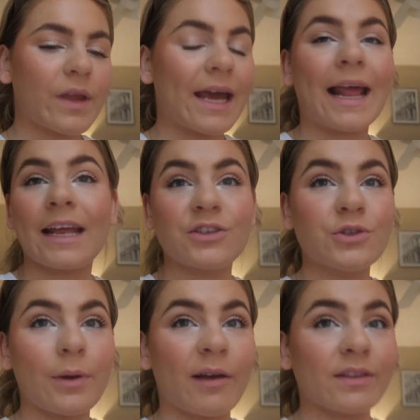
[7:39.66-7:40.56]
and I
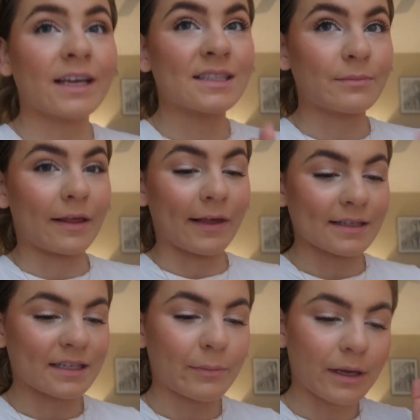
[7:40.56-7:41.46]
do have like some
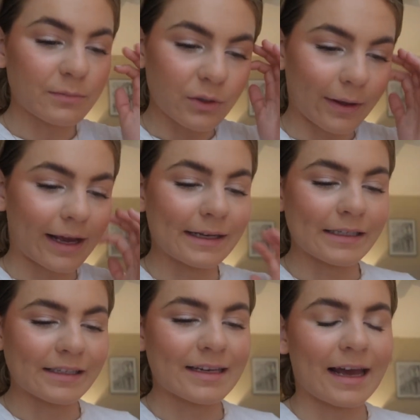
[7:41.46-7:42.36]
deadlines coming up, so like I
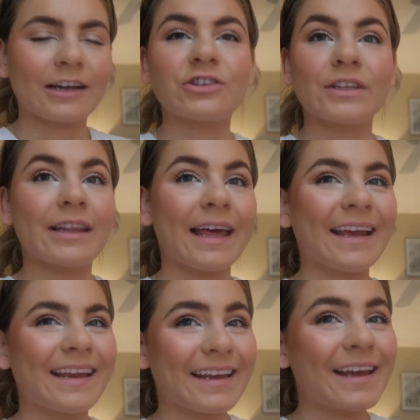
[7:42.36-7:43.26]
need to actually
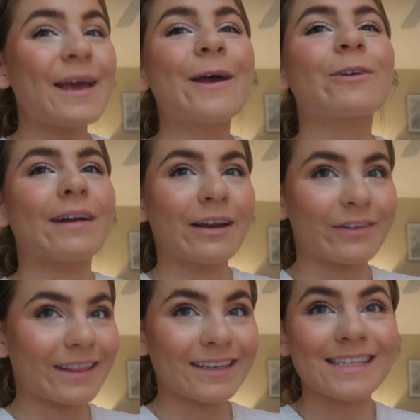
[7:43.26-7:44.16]
like write
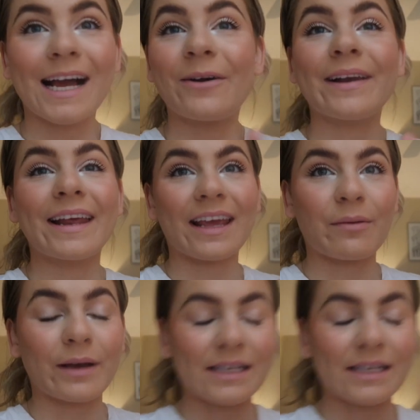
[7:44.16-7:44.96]
everything down and get